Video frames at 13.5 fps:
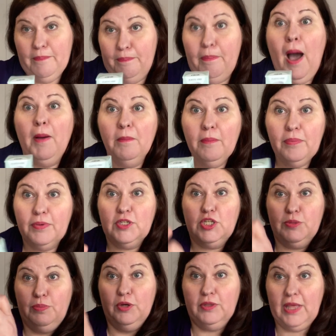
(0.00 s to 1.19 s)
pump to
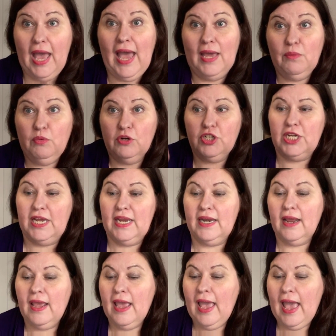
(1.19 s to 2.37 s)
put the hand wash
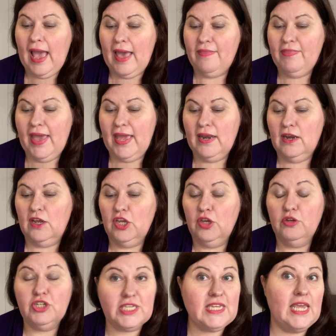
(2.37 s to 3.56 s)
in and then you
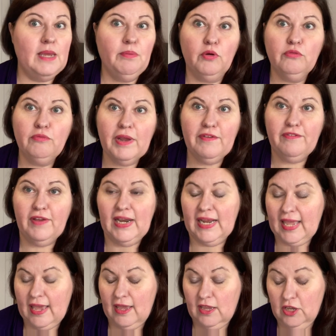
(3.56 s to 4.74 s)
just keep on
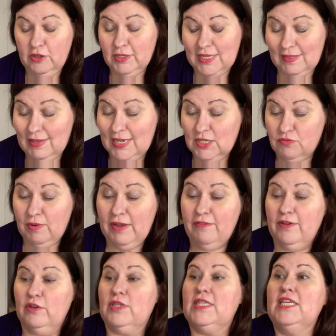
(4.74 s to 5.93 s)
refilling it using these
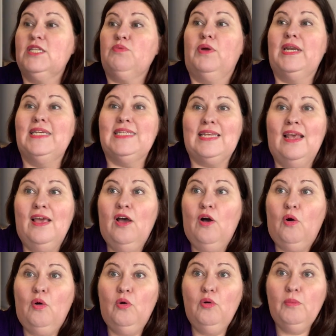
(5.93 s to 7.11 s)
refills. This one is
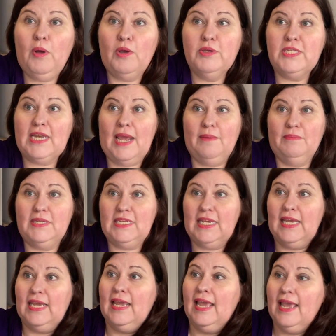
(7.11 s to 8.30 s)
almost
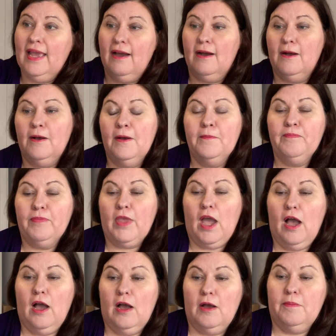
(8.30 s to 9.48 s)
empty here
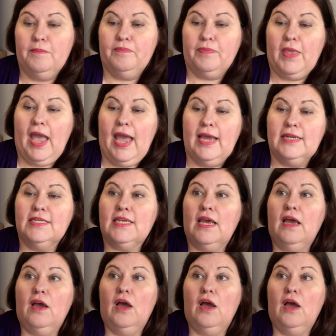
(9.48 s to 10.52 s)
um, and